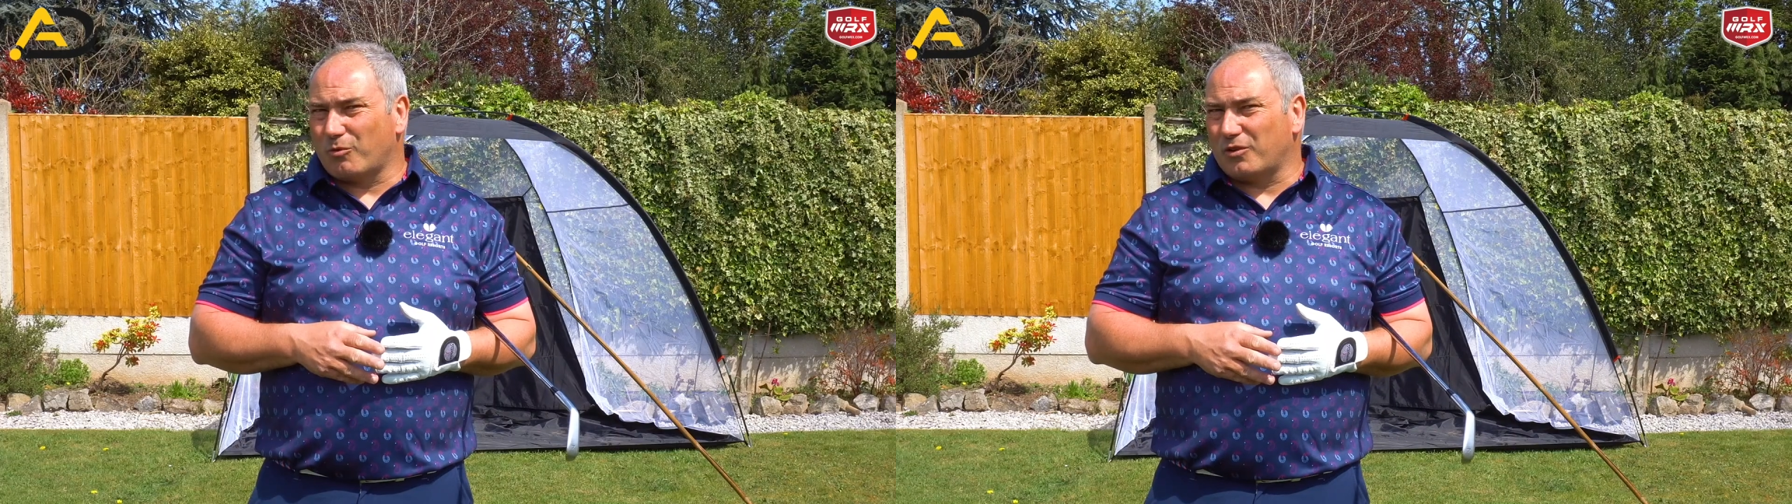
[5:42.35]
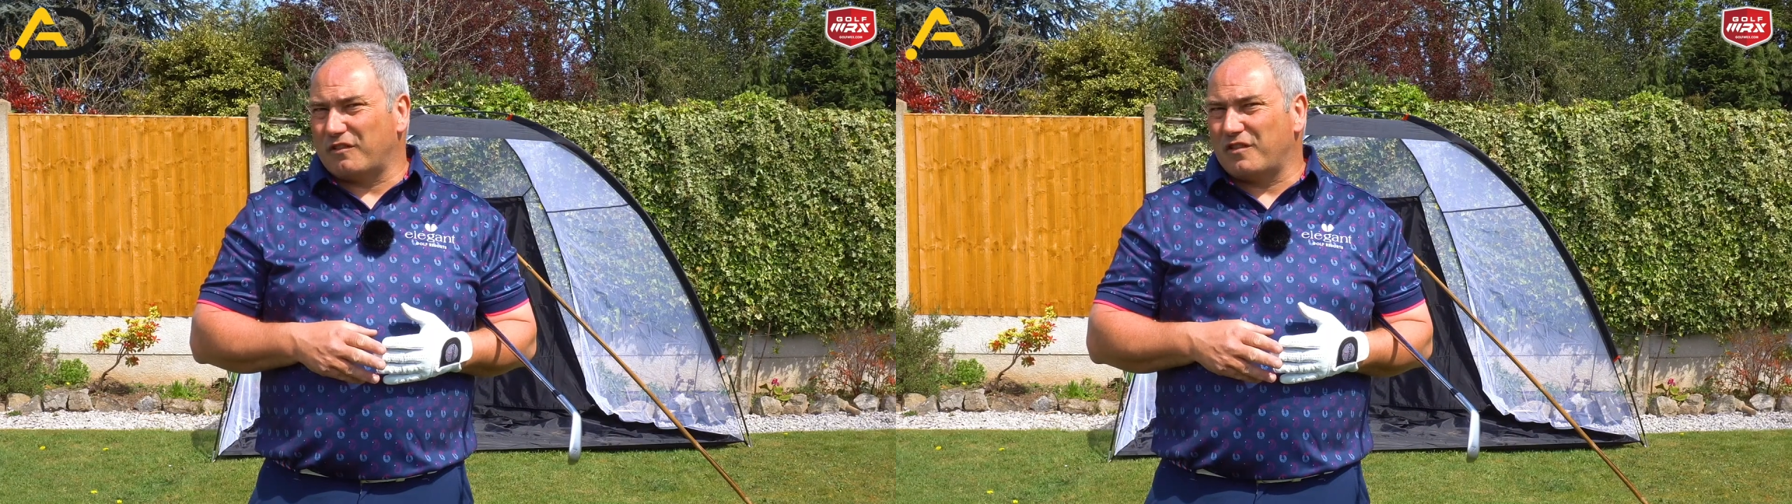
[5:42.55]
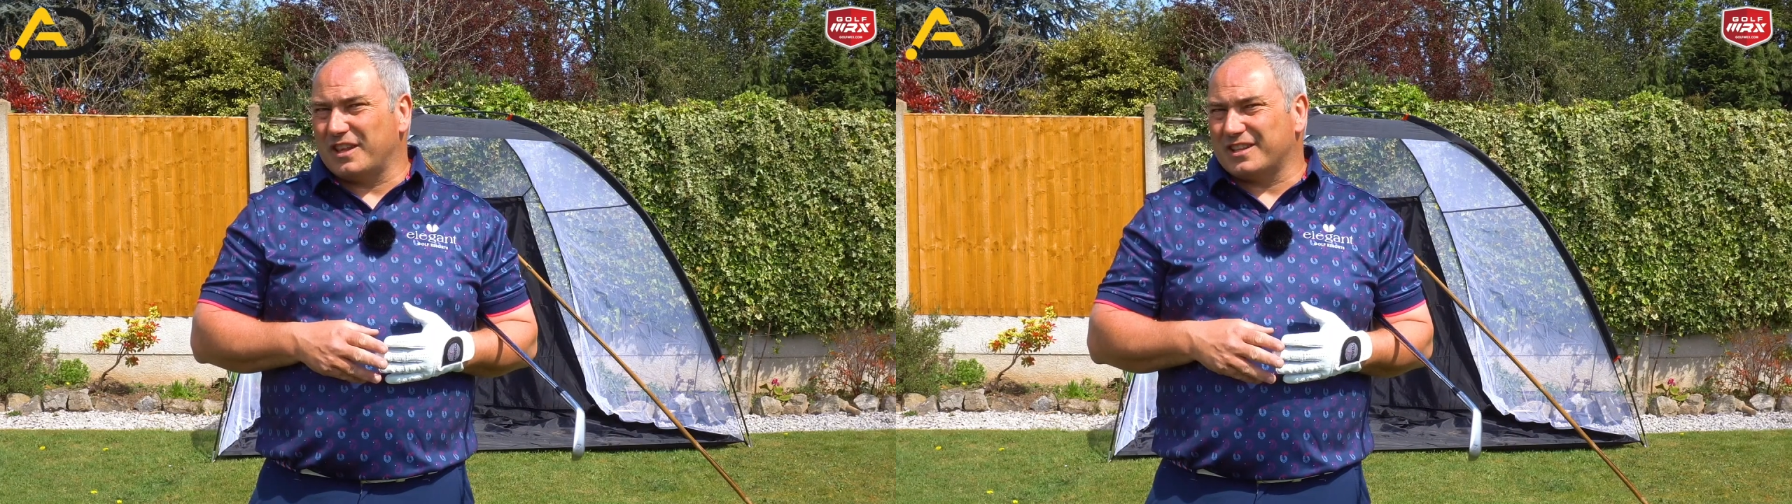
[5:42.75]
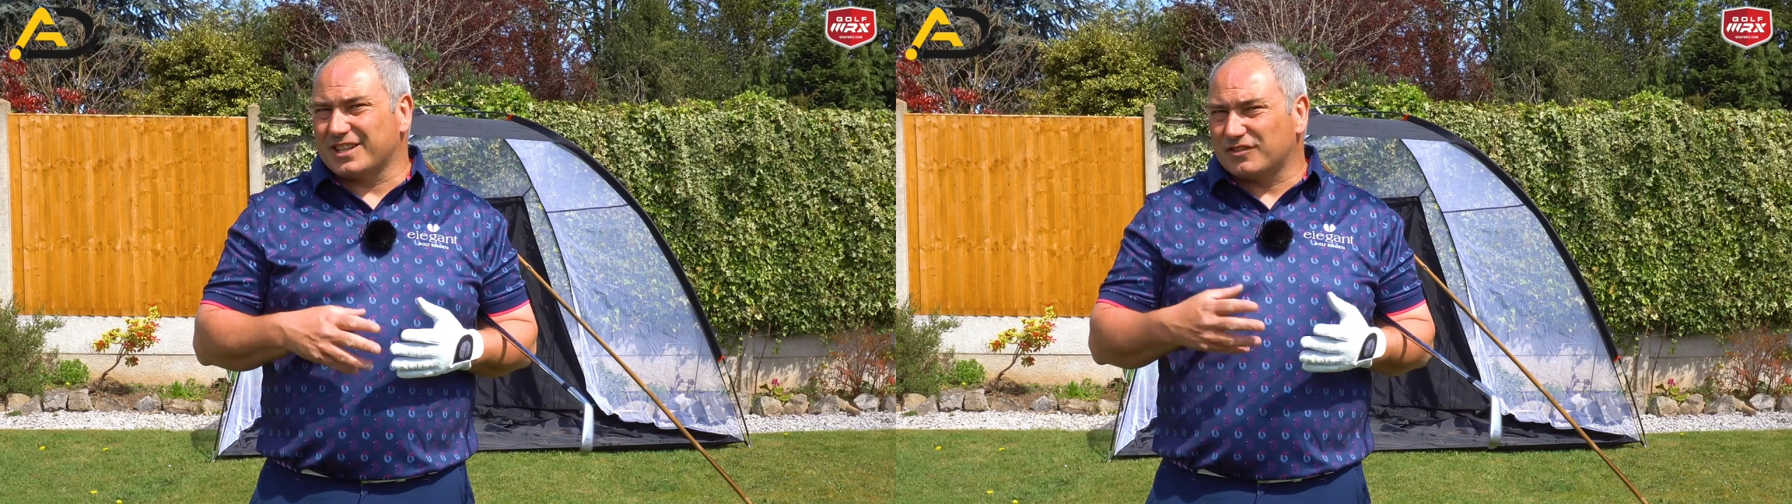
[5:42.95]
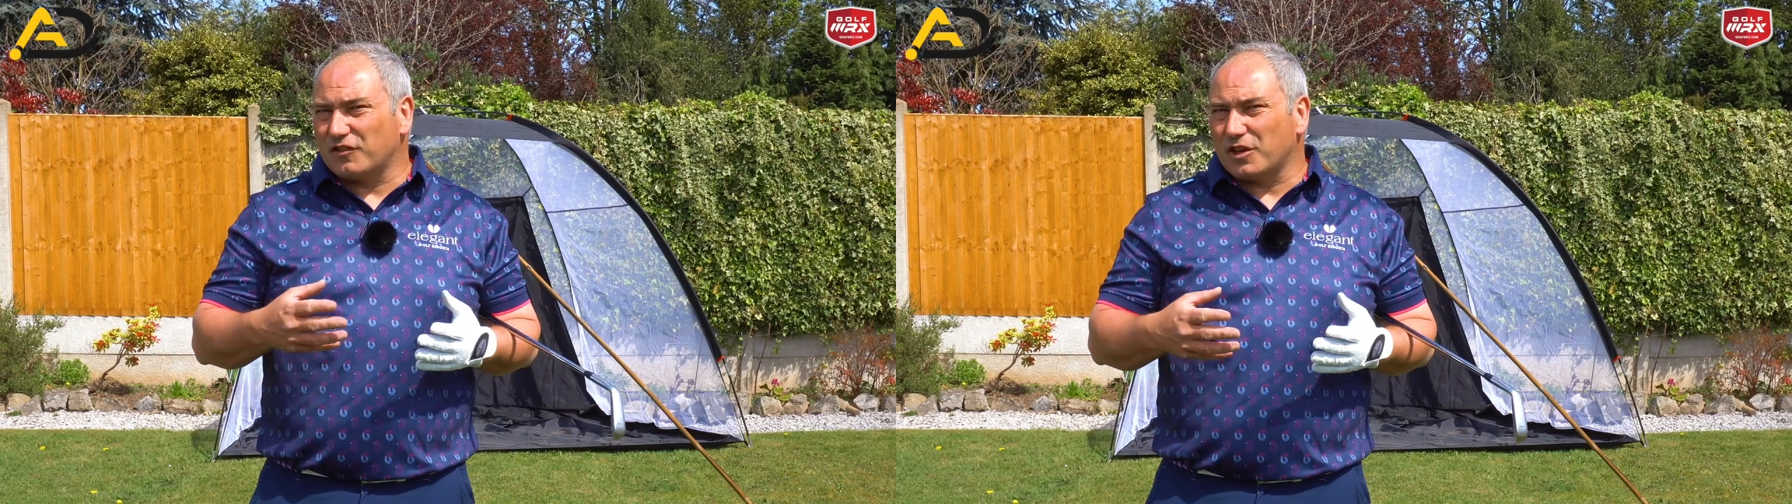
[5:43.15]
what do you feel it
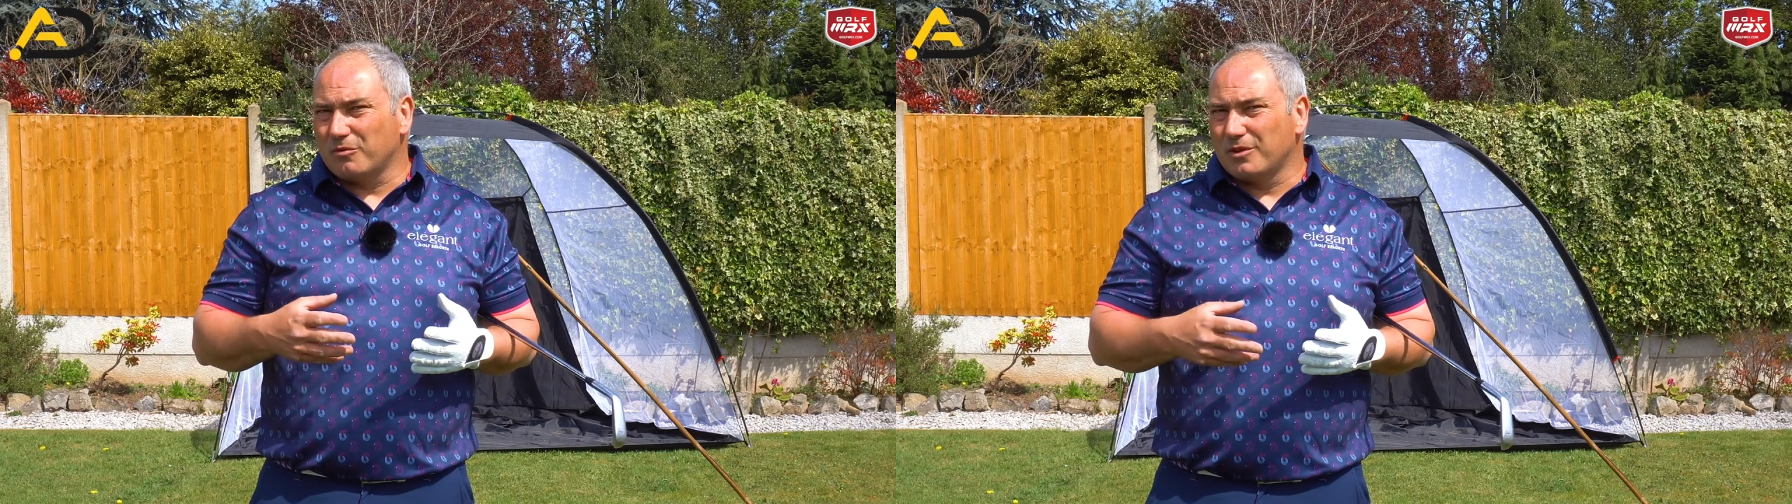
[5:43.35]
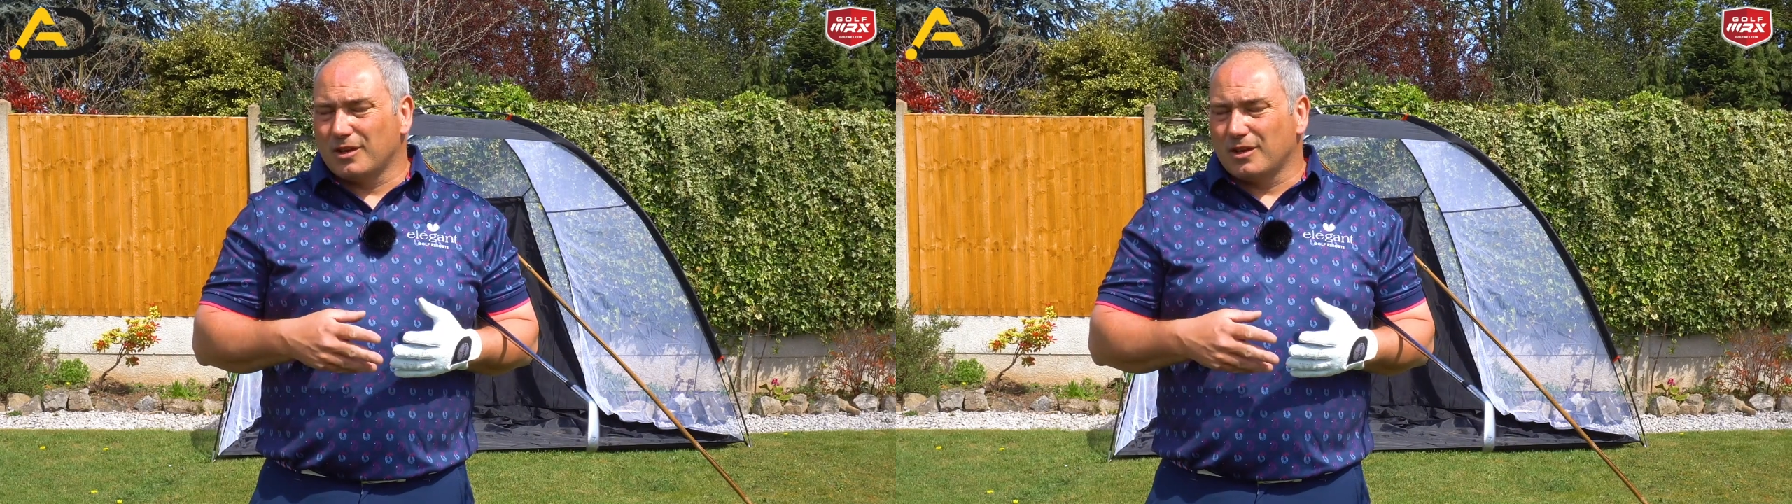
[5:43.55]
does for you.